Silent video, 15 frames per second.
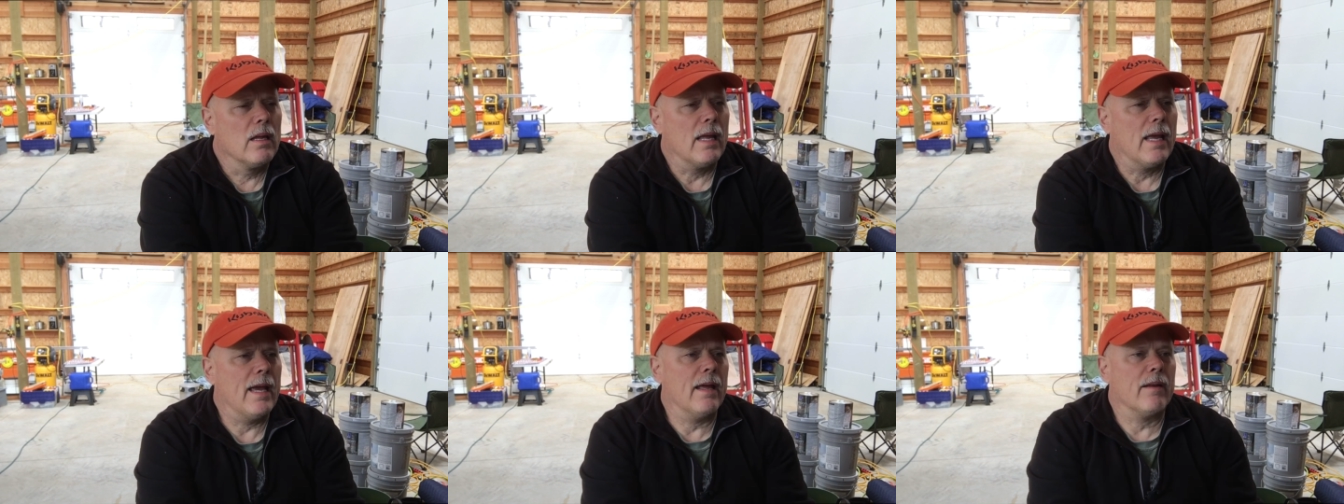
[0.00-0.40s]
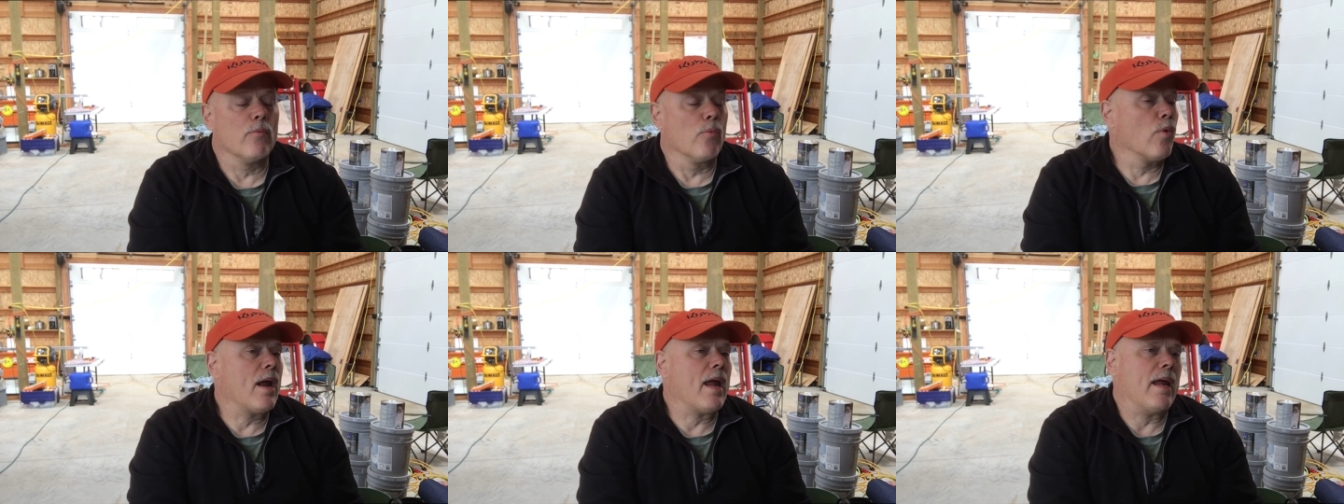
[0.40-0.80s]

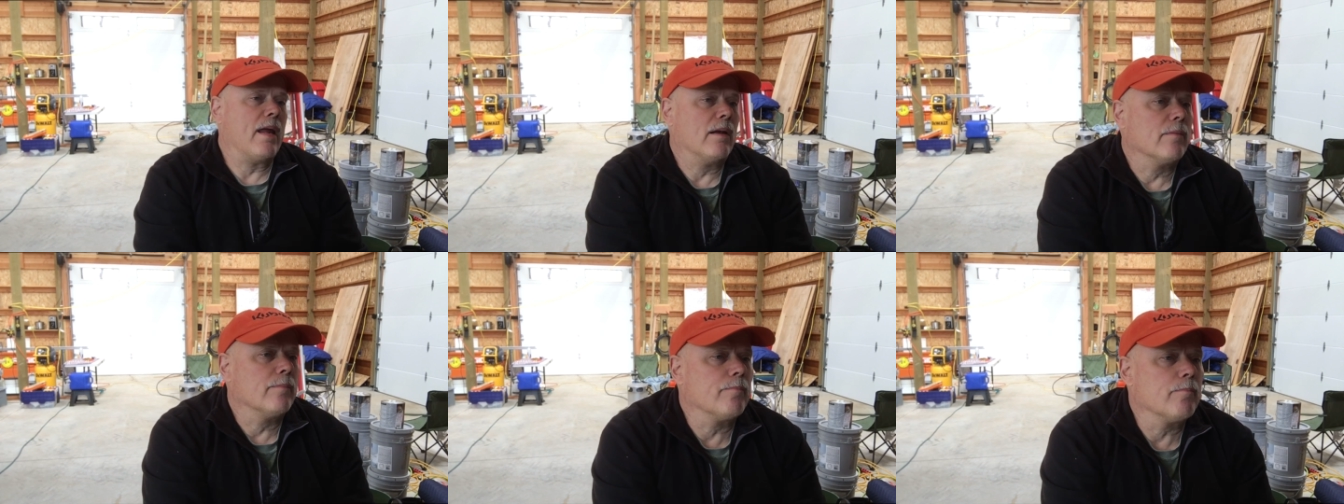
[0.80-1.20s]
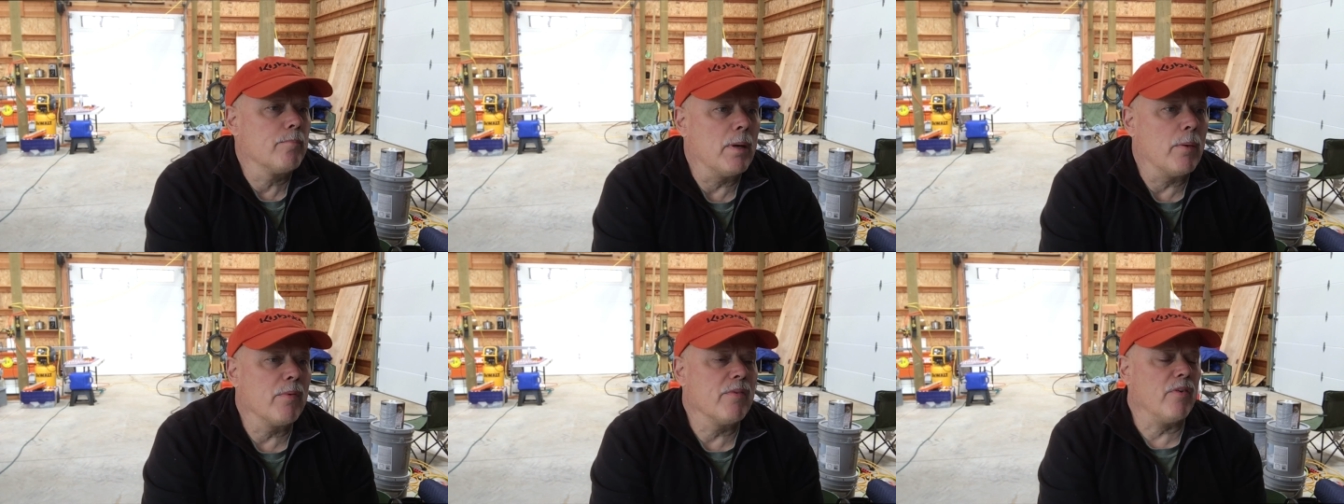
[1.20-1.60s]
and rain,
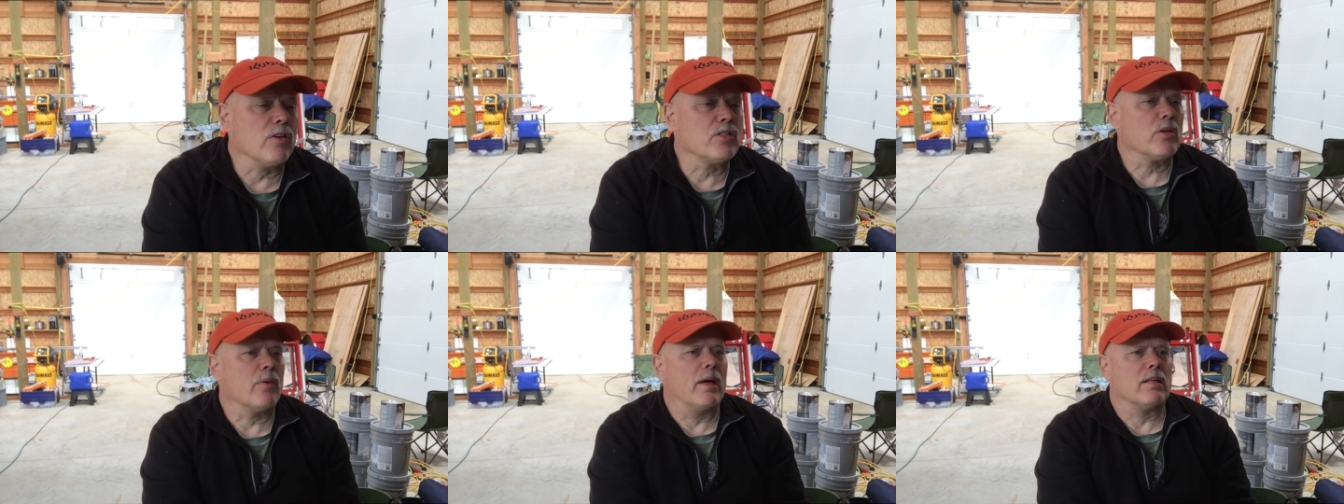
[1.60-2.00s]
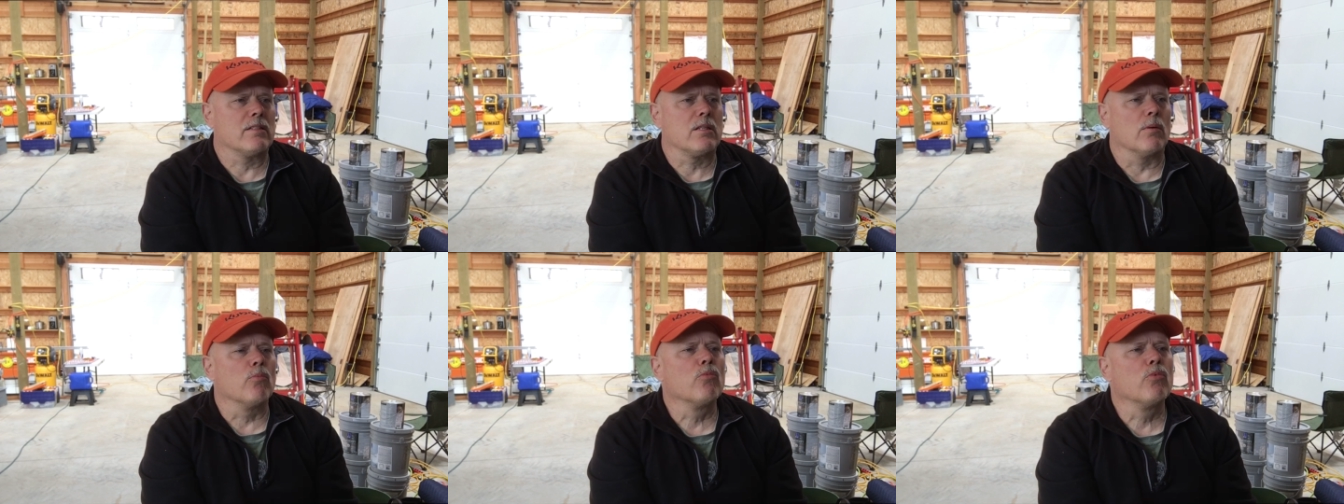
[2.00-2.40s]
but we've also had
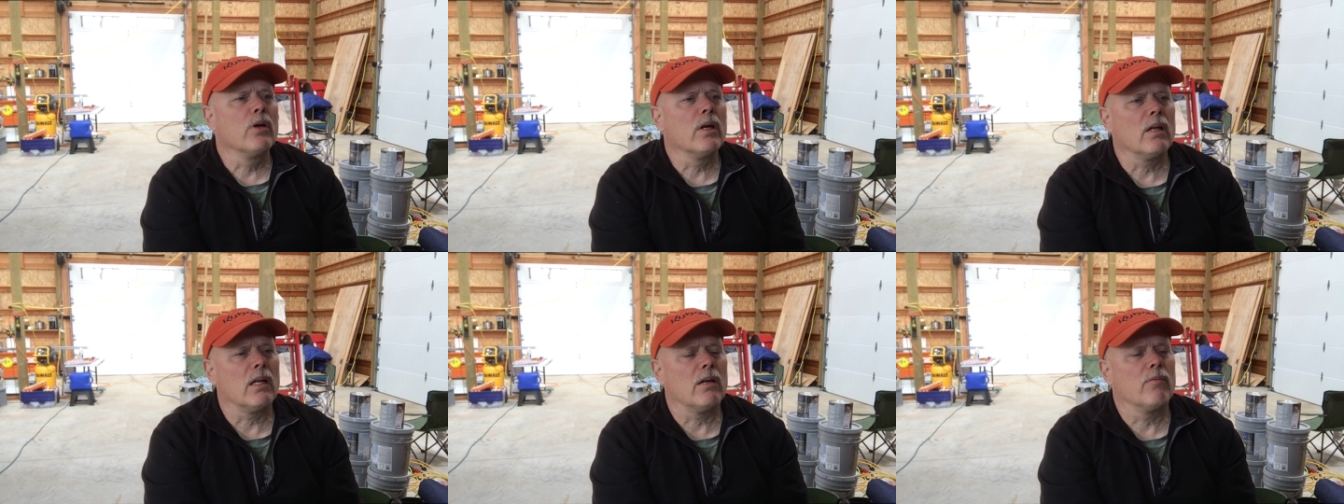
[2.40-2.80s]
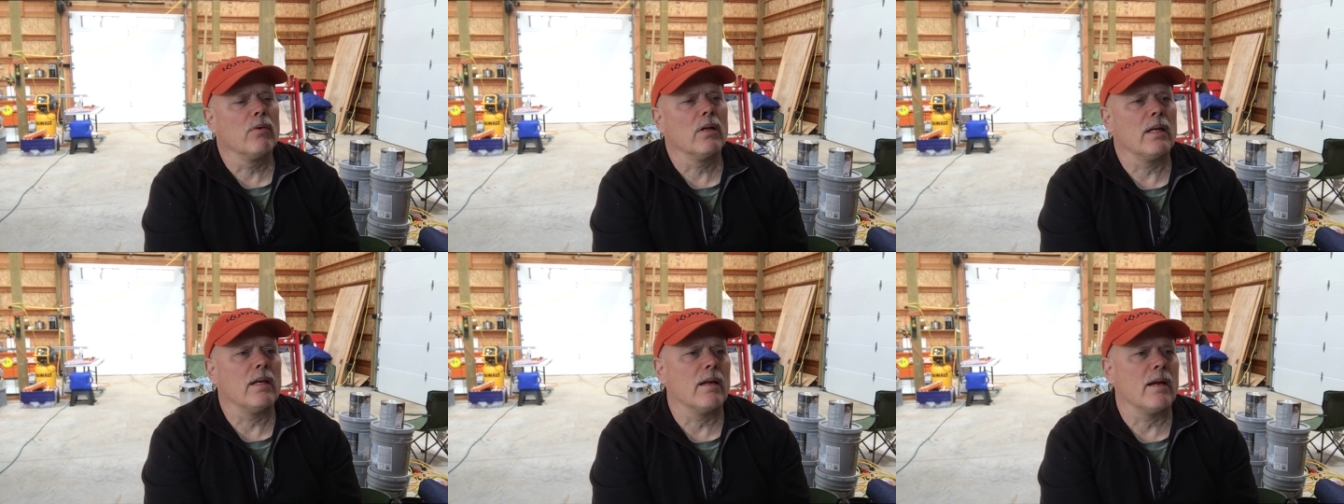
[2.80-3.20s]
some really,
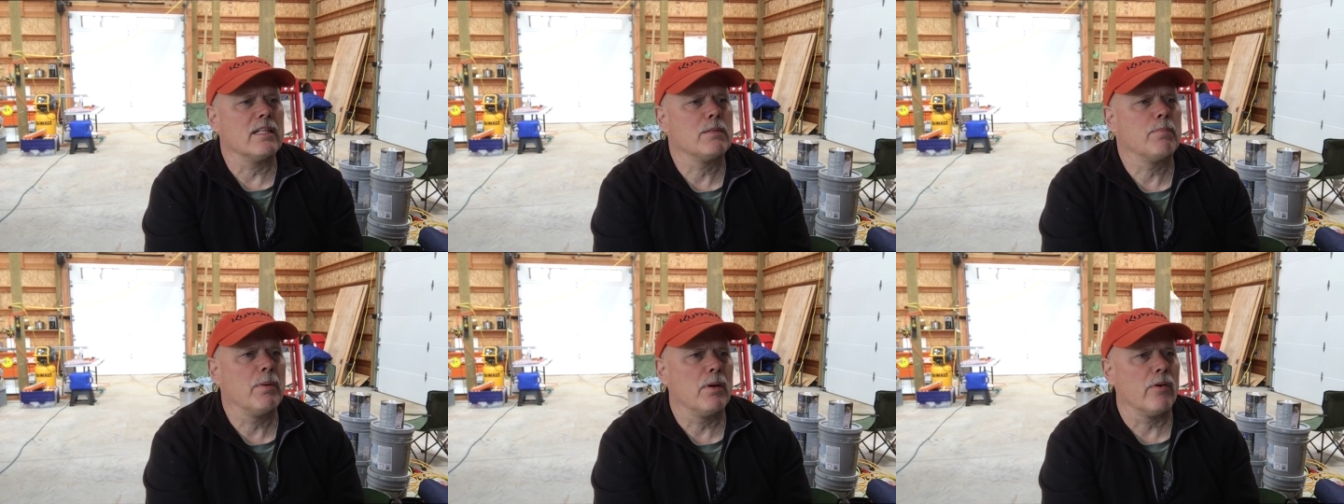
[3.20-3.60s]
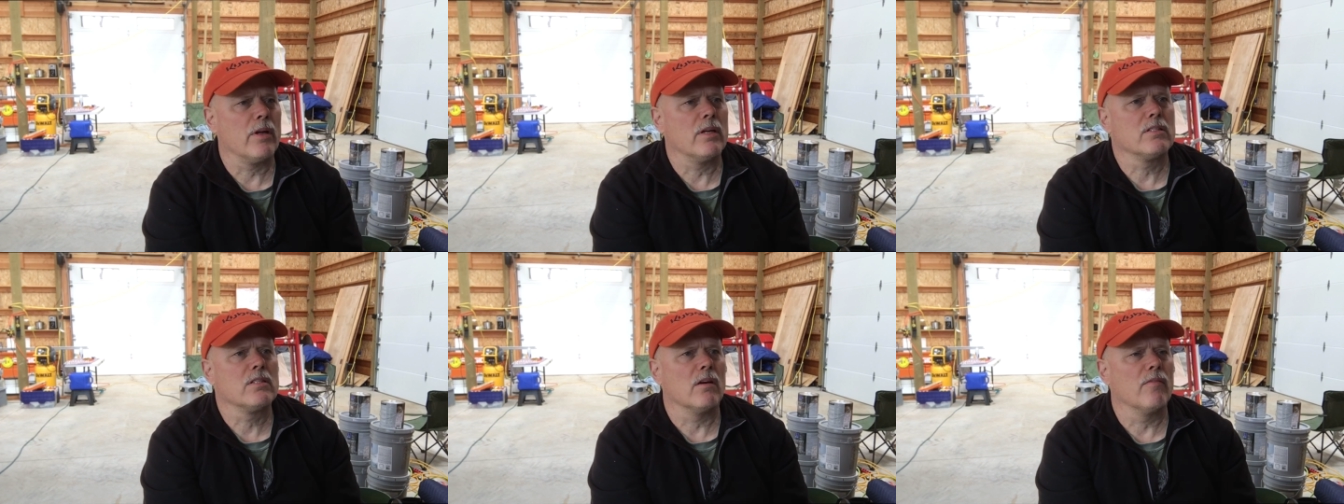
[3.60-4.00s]
really nice
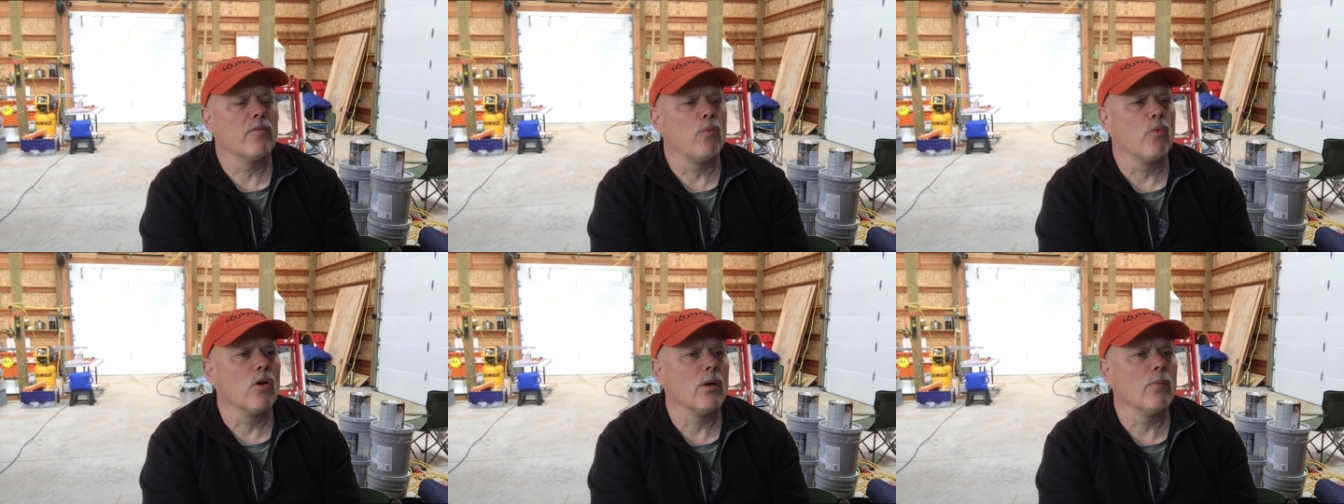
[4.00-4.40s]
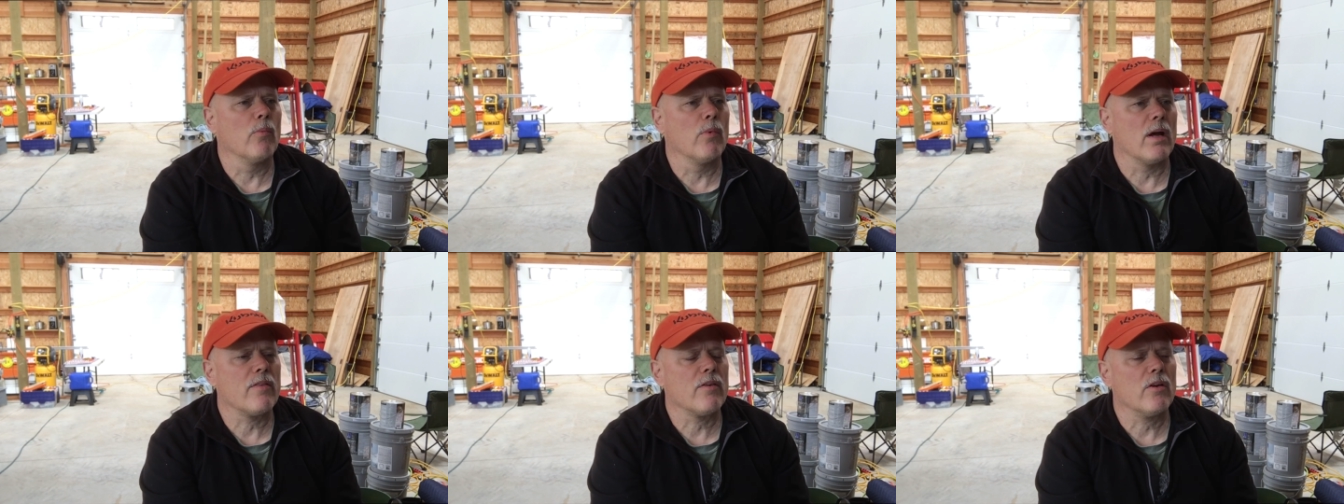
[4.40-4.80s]
periods of warm
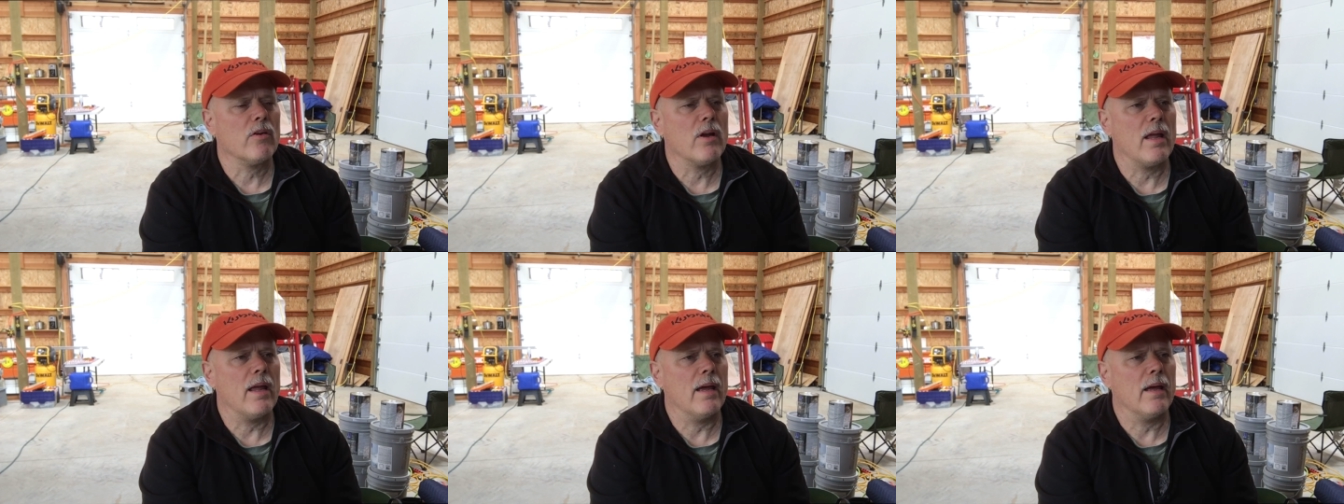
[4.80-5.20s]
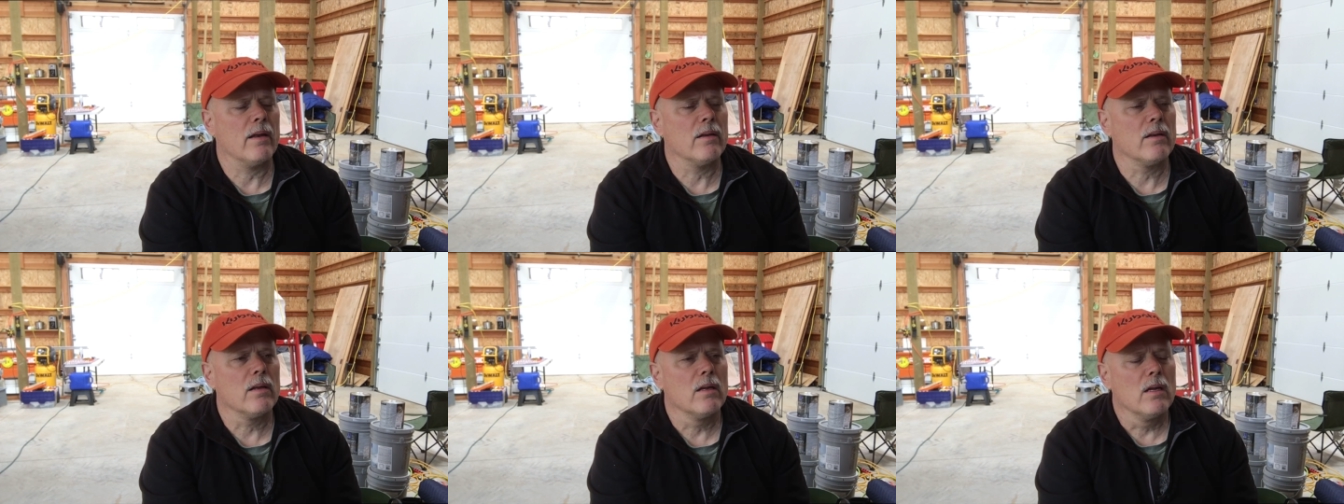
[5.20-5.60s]
weather
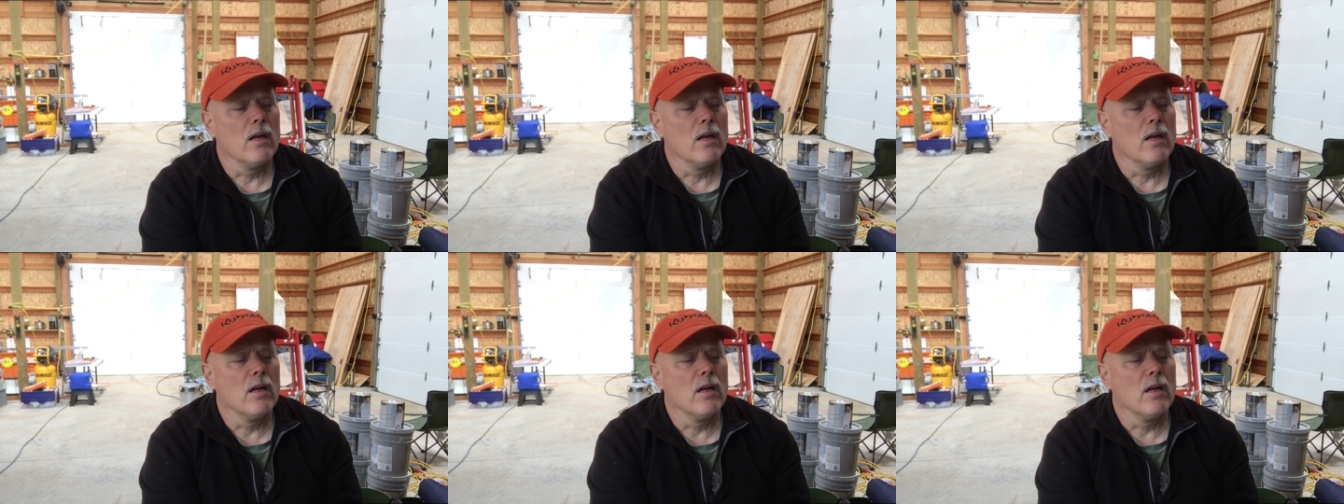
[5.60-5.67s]
and